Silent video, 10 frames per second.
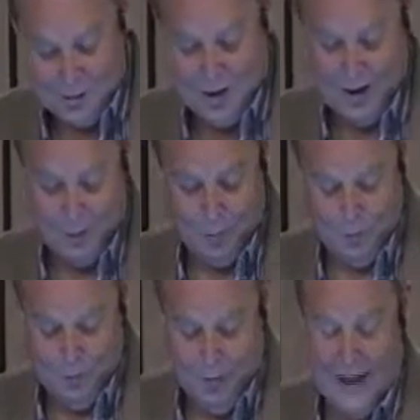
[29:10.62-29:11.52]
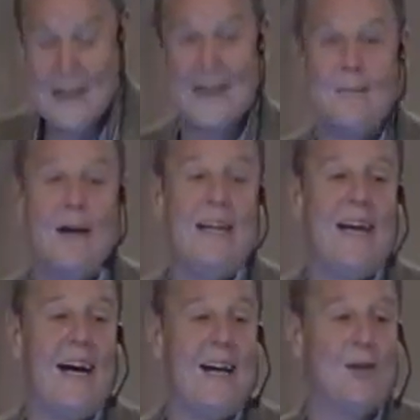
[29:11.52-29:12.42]
Preacher, what are you being so
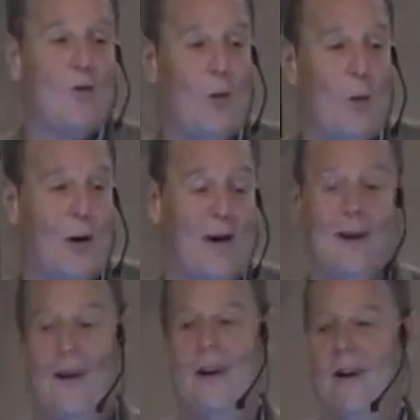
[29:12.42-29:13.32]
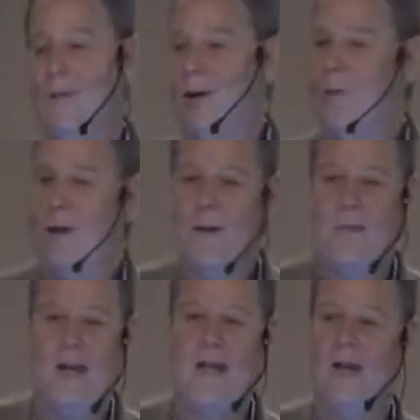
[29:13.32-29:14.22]
mean to us for? I'm not
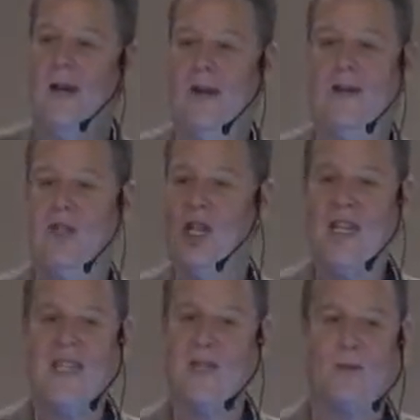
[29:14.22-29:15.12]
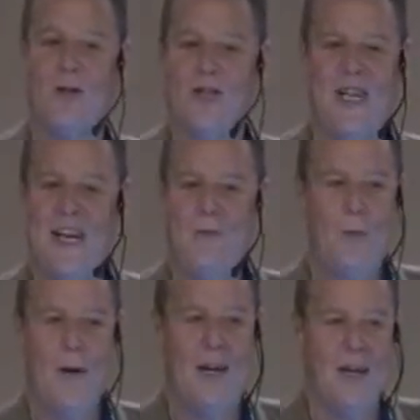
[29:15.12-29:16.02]
being mean to Jesus was
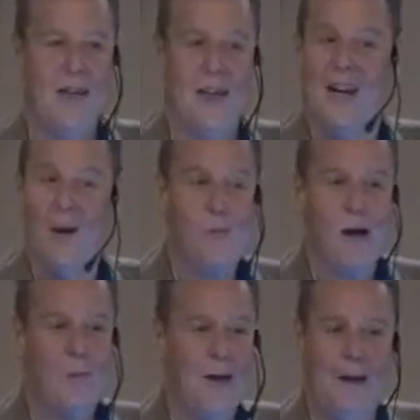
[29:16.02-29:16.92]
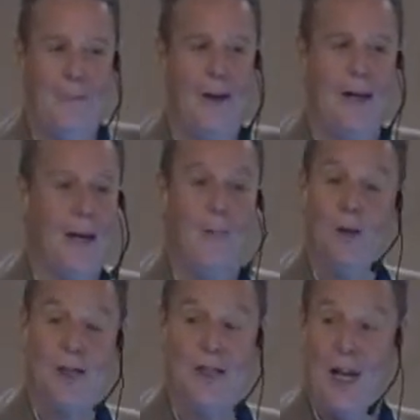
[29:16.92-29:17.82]
never mean, and I'm not being
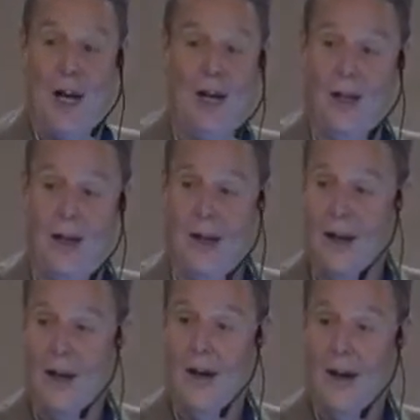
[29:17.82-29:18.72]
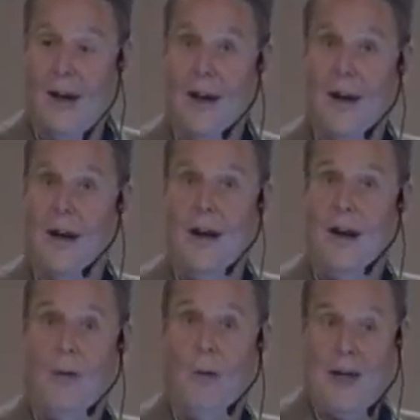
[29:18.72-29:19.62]
mean. I'm just telling you
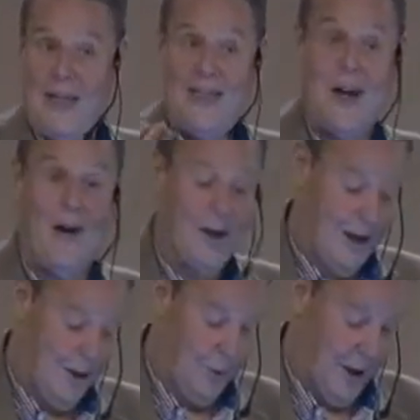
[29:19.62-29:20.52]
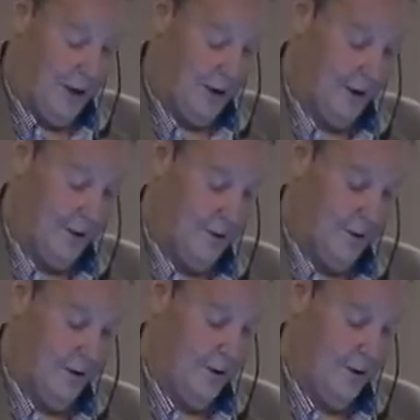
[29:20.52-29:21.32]
what he's talking about here.